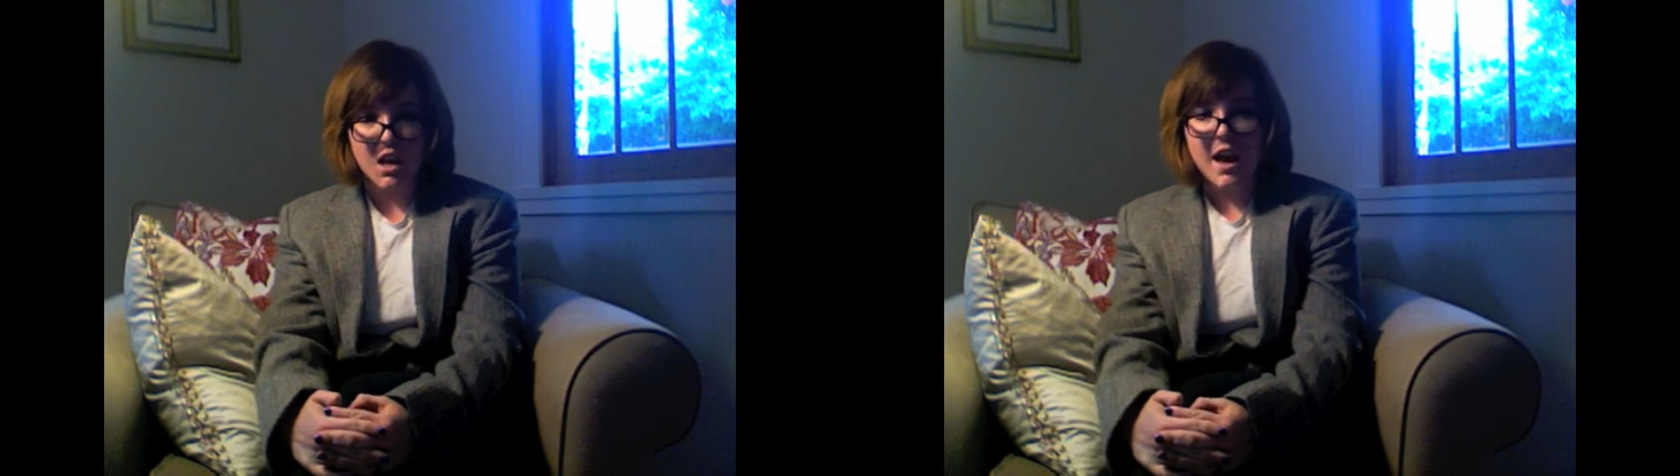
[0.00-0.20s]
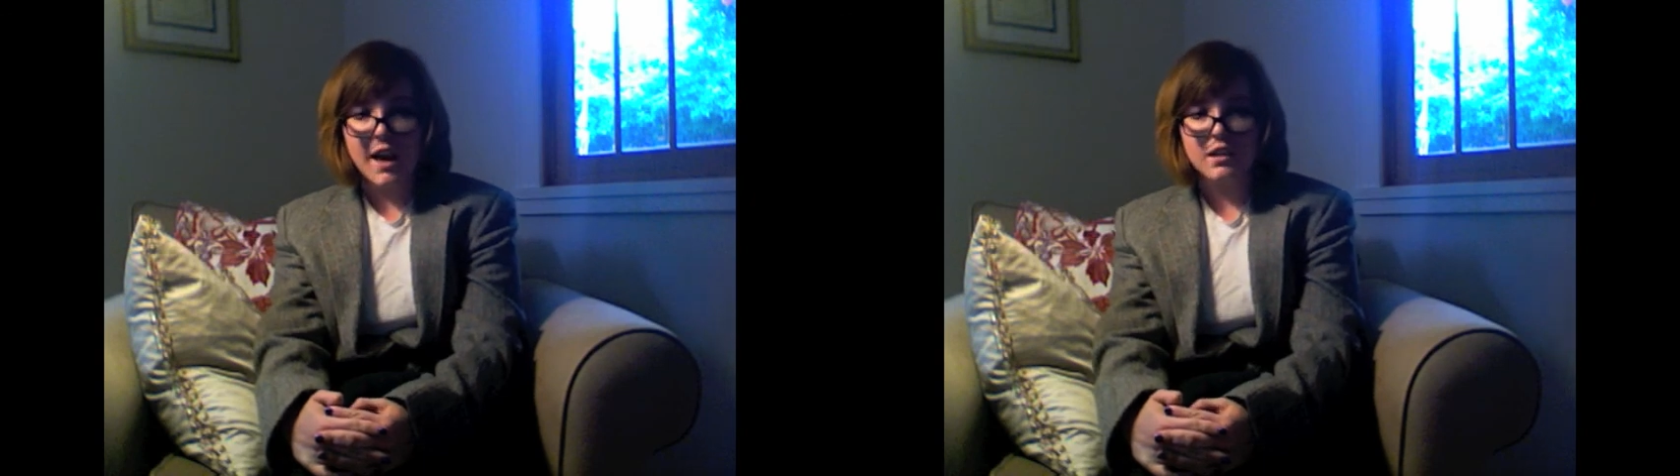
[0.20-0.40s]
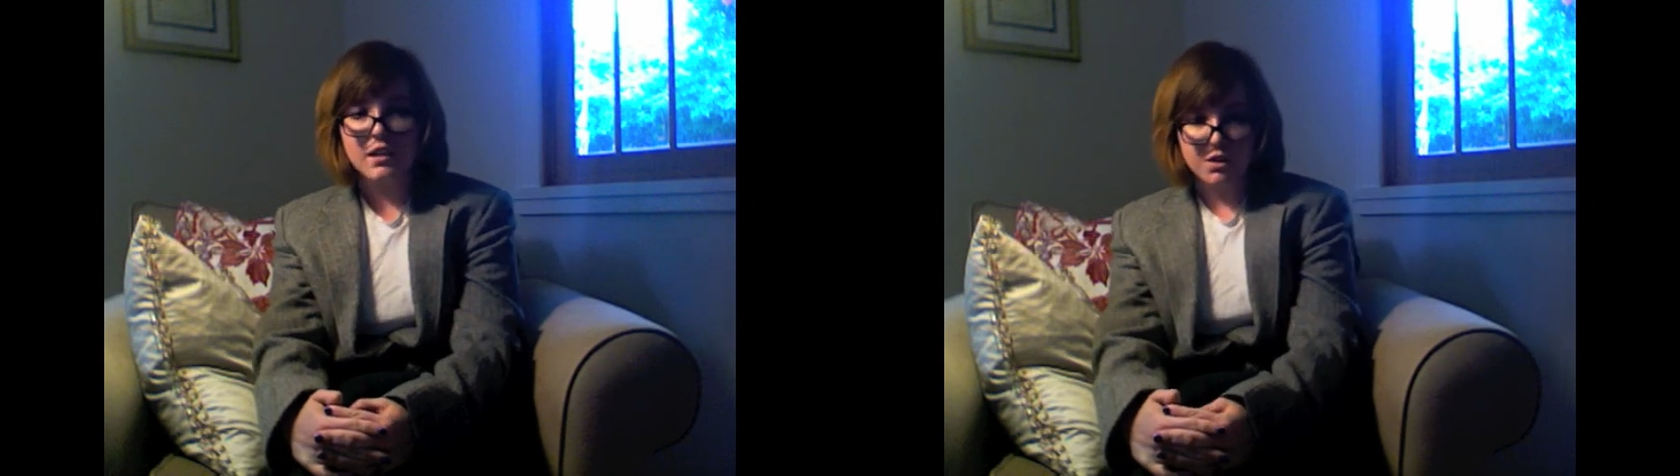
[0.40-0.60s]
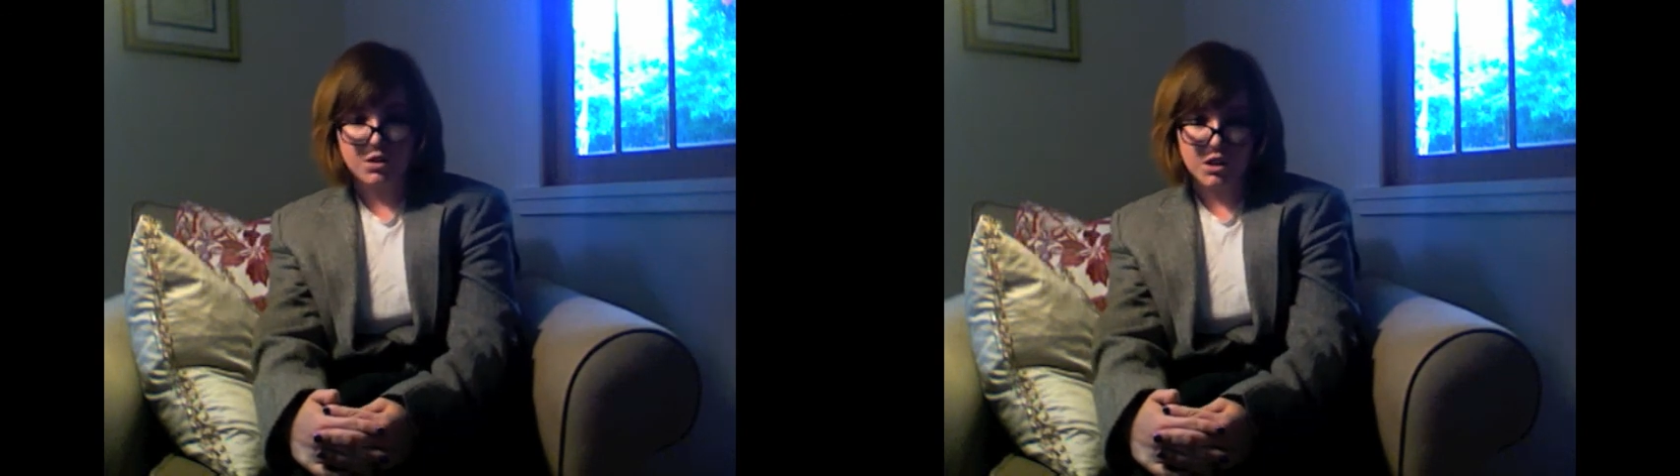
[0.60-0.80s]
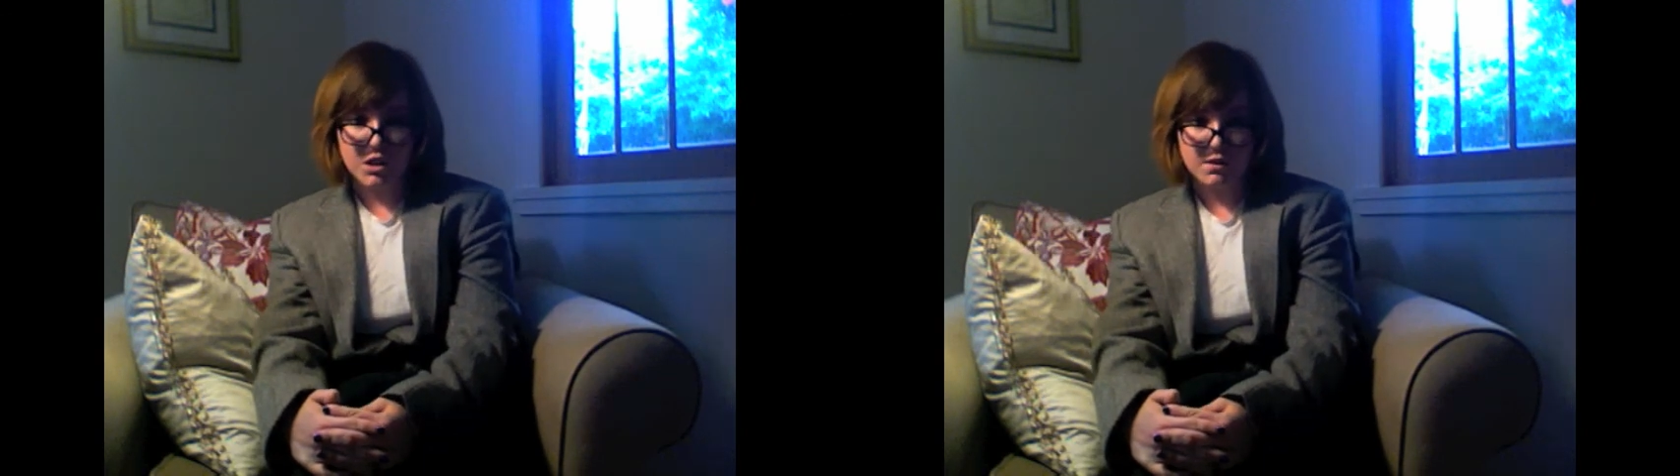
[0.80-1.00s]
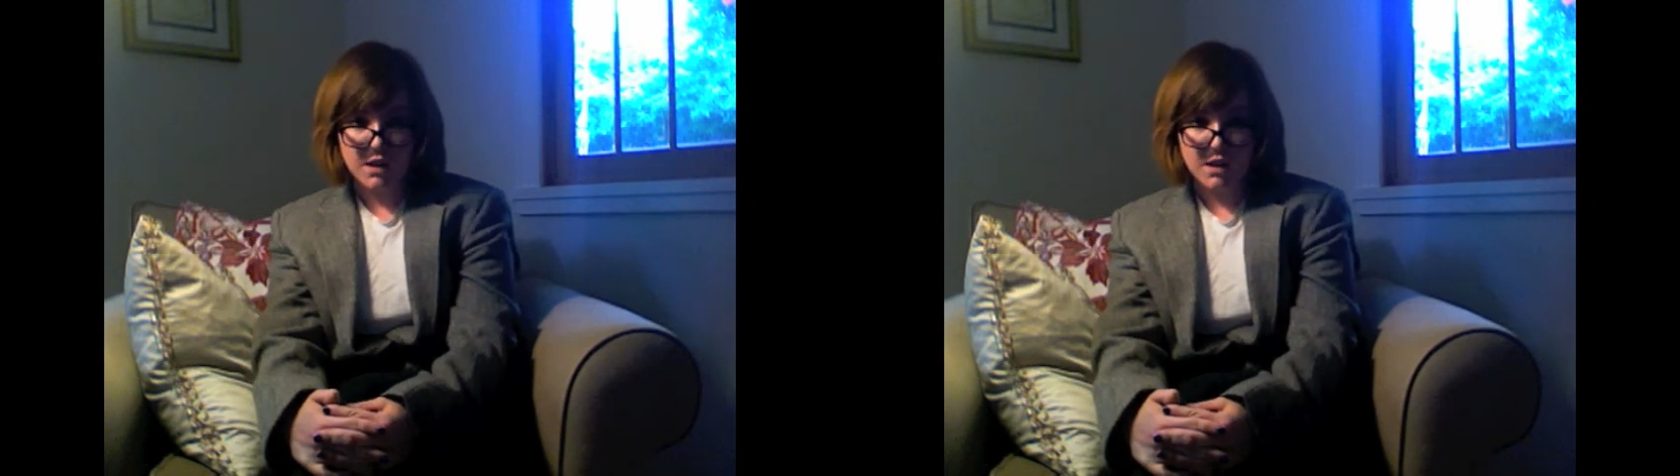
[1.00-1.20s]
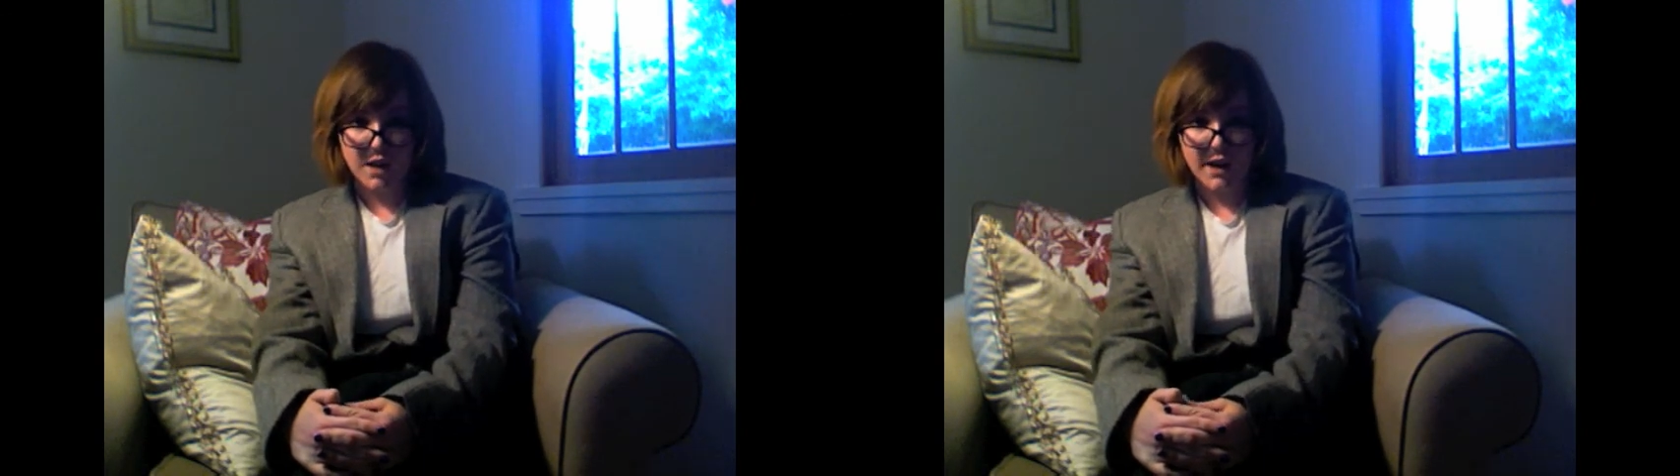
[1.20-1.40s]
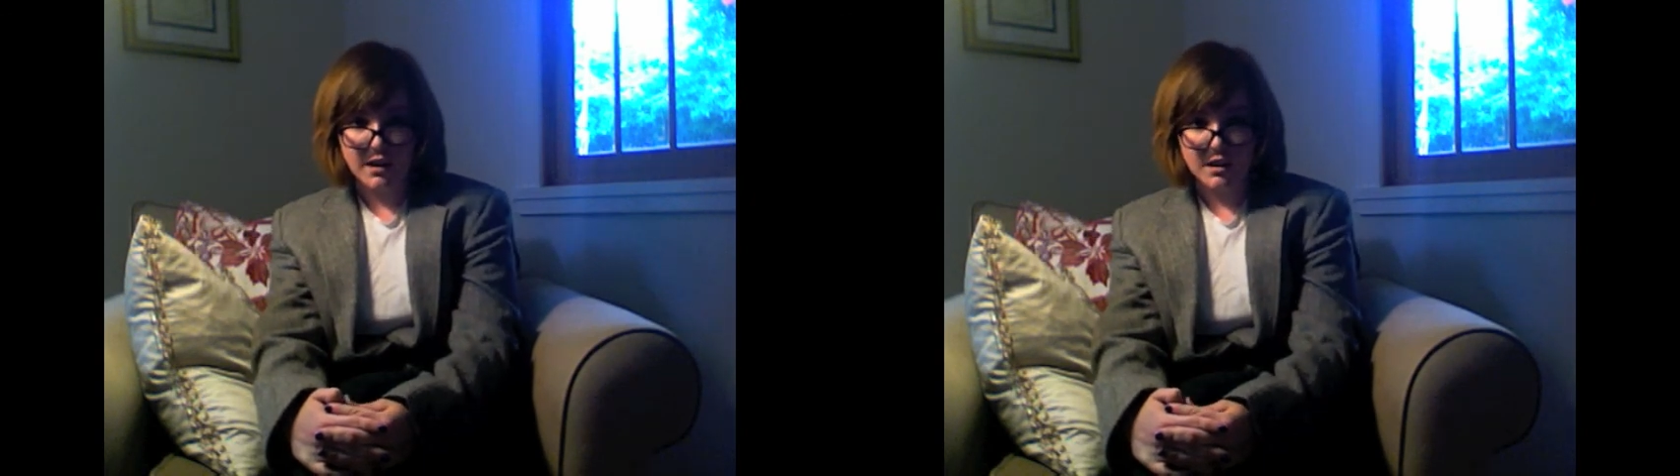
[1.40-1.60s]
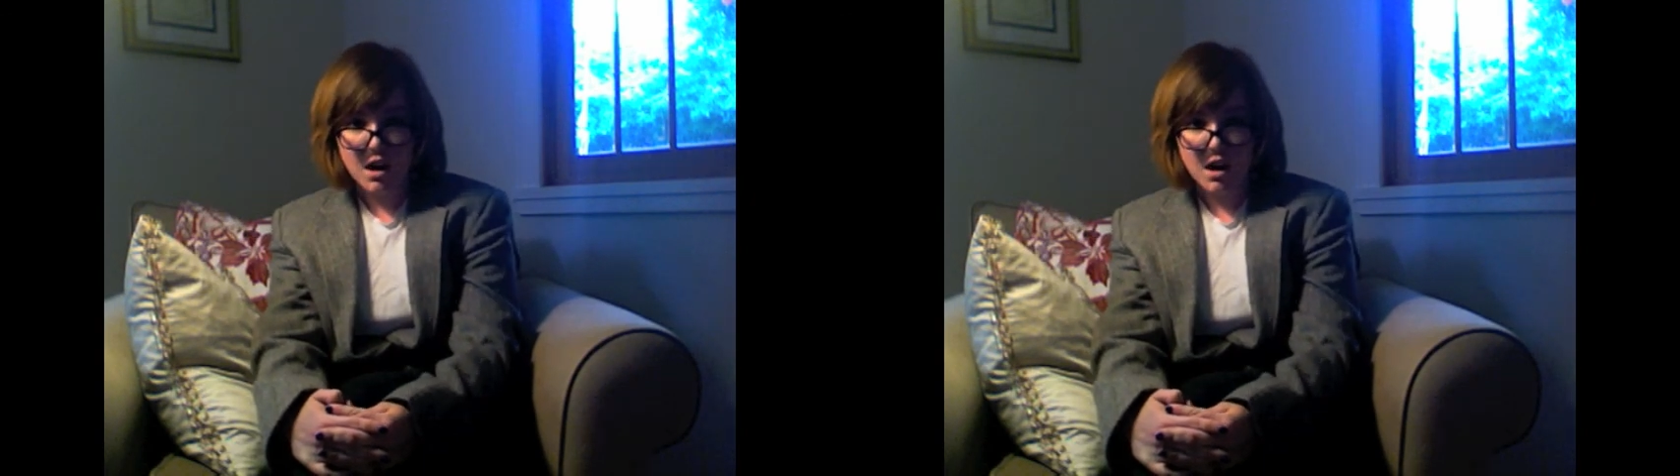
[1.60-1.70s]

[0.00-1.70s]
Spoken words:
and the Fugitive Slave Act.